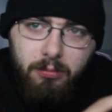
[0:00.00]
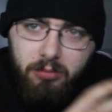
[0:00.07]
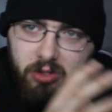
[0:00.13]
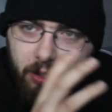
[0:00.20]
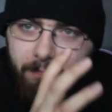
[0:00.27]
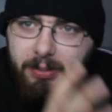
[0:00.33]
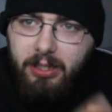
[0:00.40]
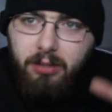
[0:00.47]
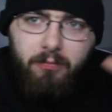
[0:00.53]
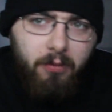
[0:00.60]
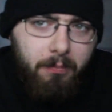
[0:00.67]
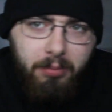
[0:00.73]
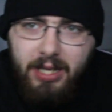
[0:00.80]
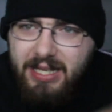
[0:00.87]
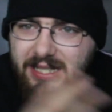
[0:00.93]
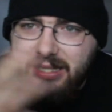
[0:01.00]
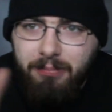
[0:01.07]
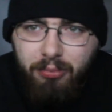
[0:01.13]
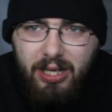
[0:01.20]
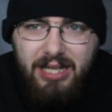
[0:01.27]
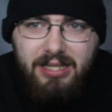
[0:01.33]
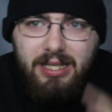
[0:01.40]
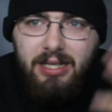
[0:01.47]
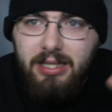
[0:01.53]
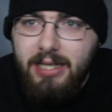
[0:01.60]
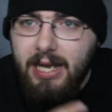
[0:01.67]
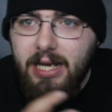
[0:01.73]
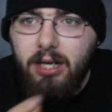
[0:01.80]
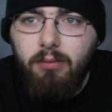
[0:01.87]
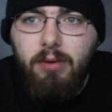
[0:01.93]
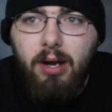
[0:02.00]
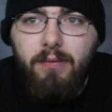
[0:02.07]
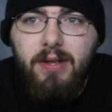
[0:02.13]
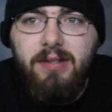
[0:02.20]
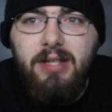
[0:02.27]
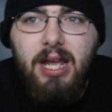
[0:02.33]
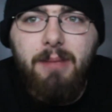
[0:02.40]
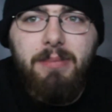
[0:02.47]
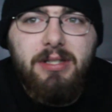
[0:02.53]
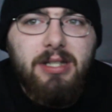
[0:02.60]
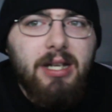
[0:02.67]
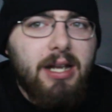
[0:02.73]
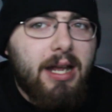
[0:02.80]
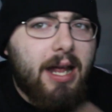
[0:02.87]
jumping from place to place and getting around this campus.